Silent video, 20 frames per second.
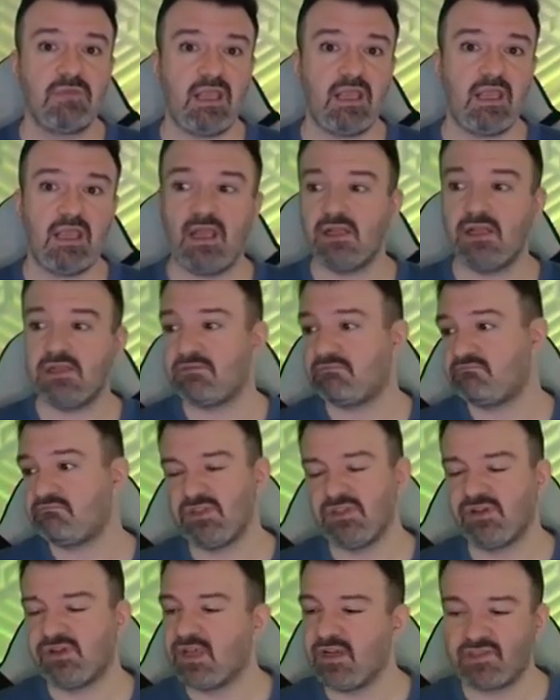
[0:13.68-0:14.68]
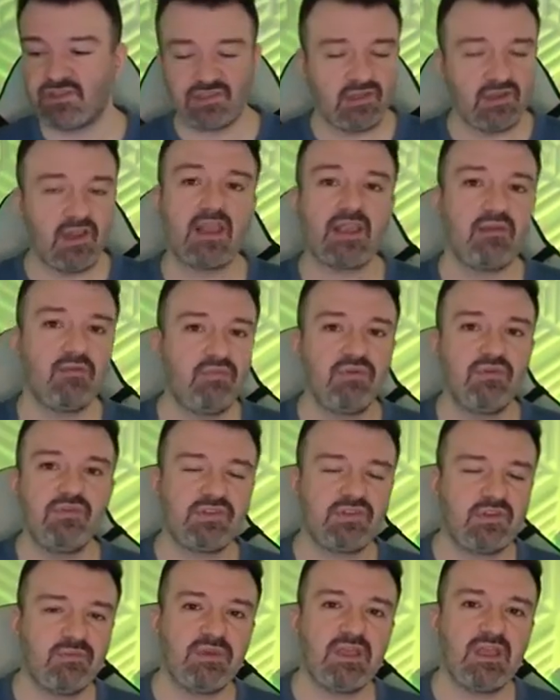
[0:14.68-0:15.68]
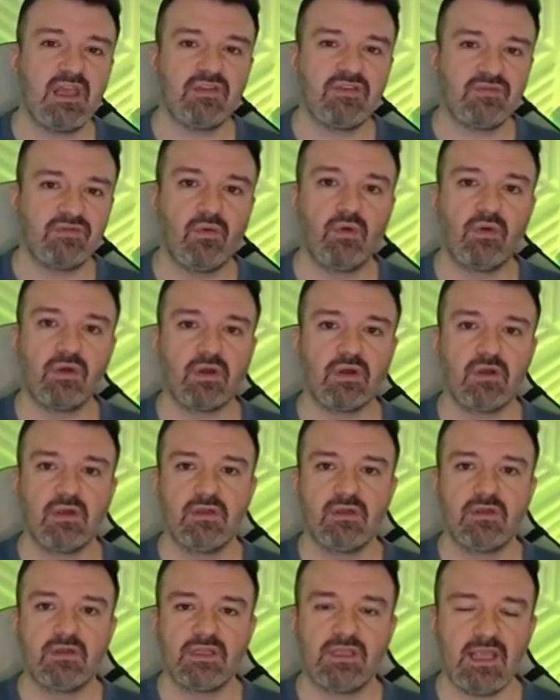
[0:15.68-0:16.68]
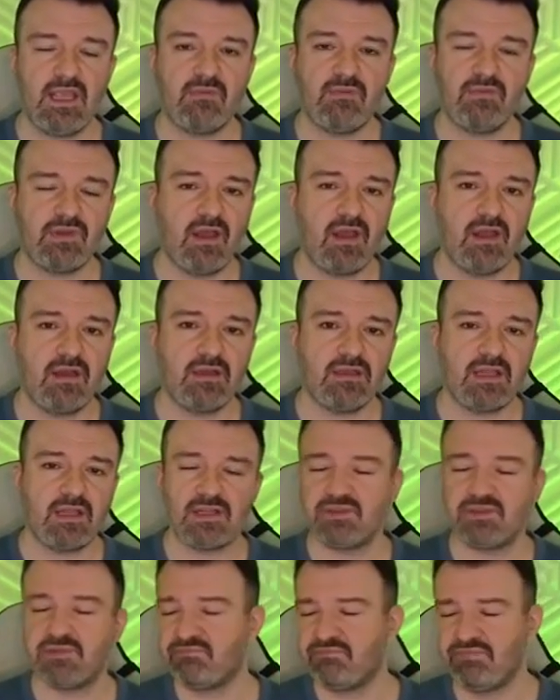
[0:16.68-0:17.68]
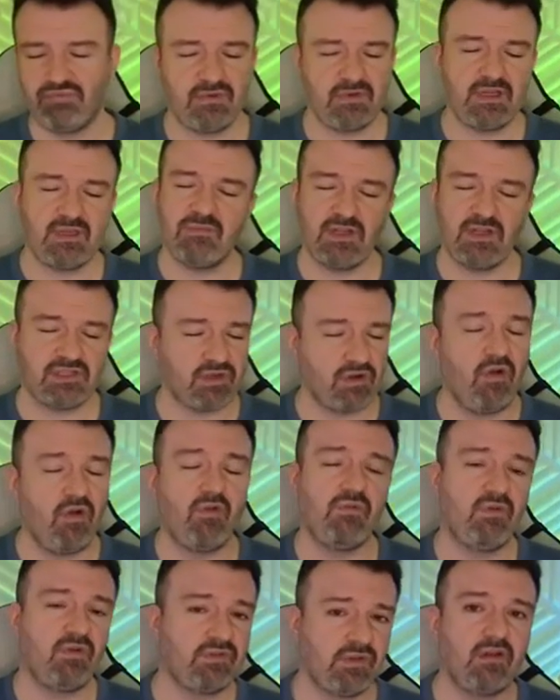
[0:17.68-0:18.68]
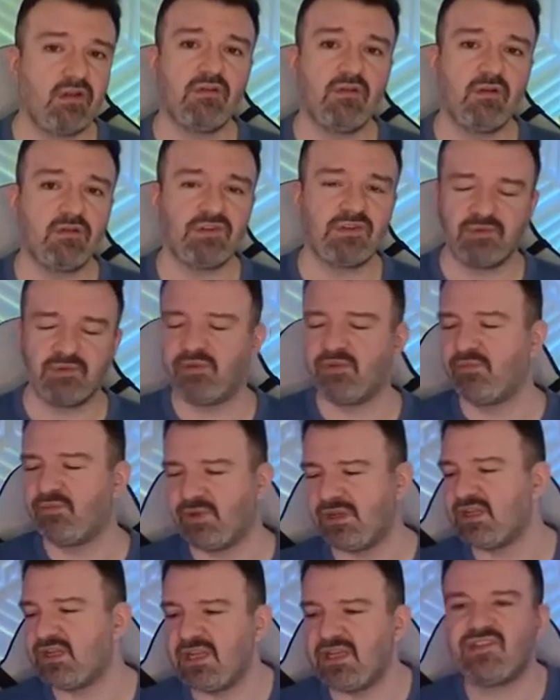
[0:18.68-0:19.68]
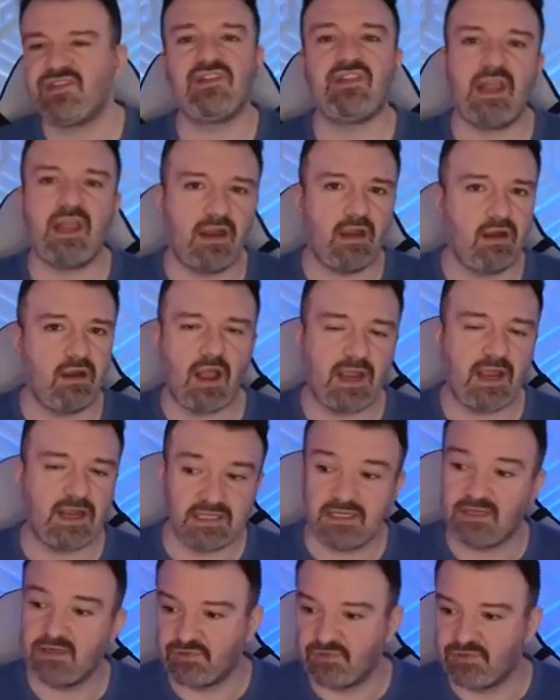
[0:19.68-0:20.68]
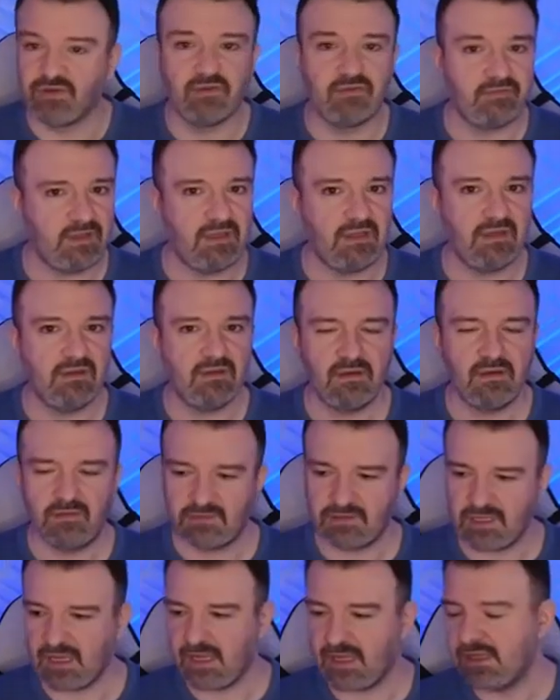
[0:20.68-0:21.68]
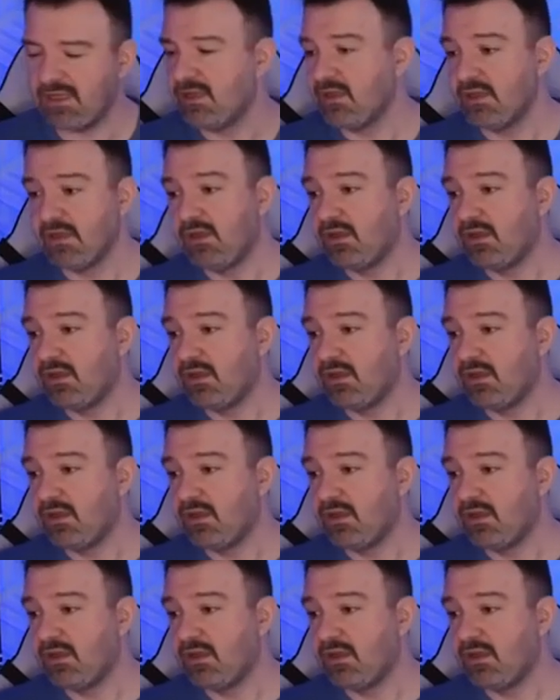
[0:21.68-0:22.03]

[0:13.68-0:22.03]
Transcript: and you'll get a slight boost to PS4 games on it. That's pretty much almost unnoticeable, but it is there. I did observe it. Okay.